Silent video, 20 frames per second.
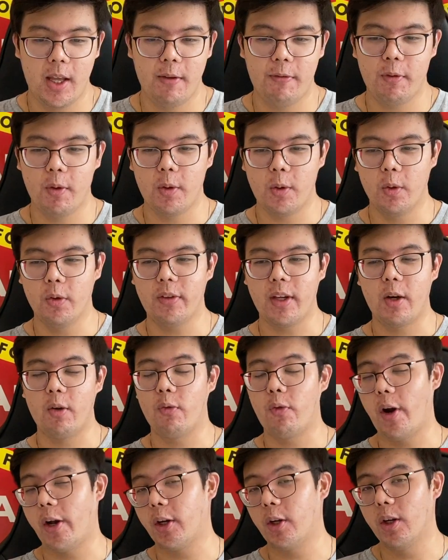if you use a
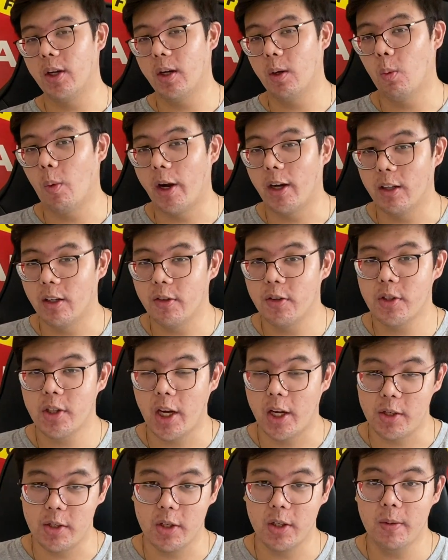regular wireless
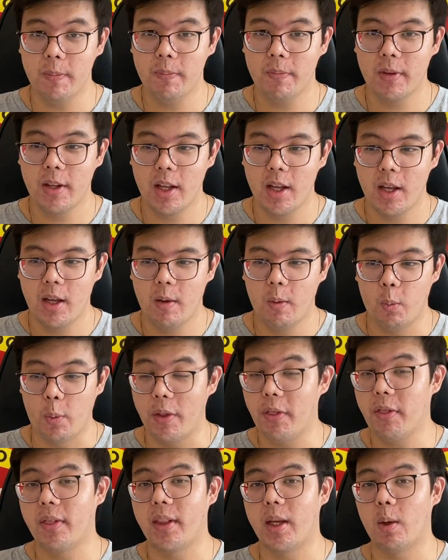charger
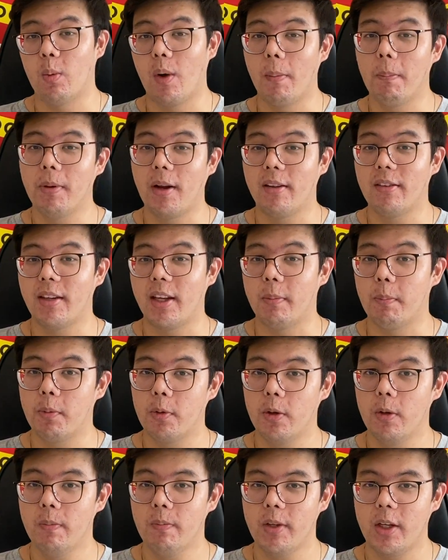with the OnePlus 8
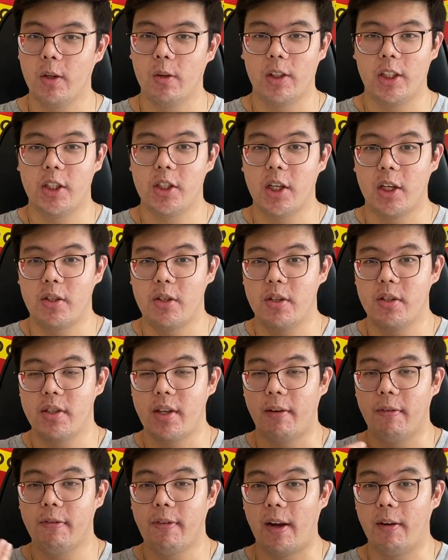Pro, it only charges
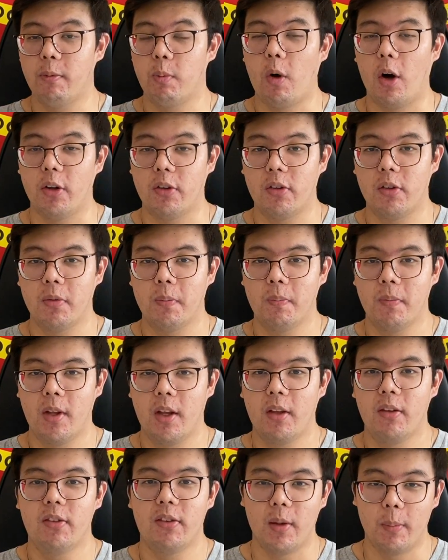at 5 watts.
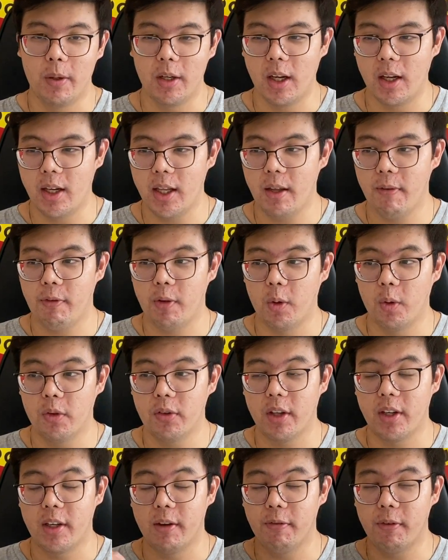Similarly, if you use
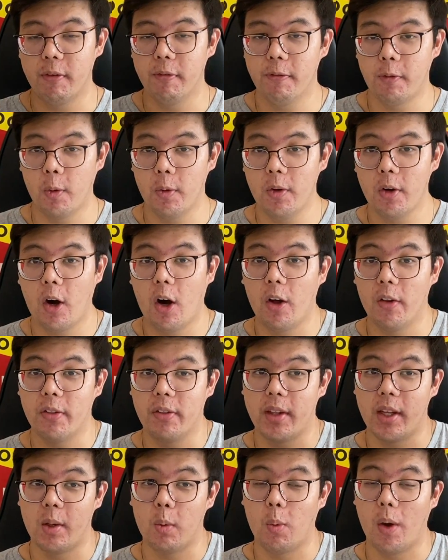a different phone on
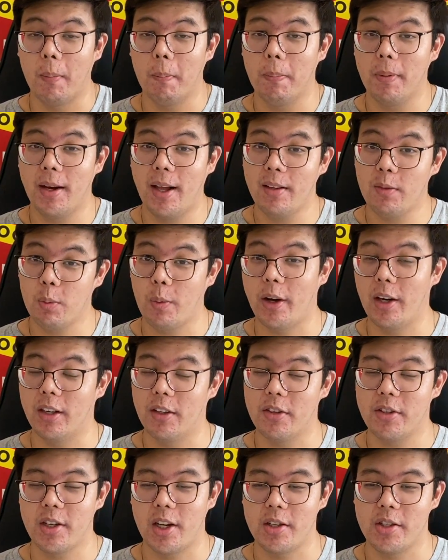the OnePlus
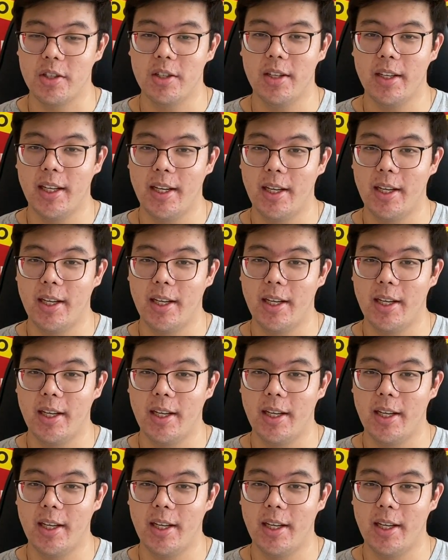wireless charger,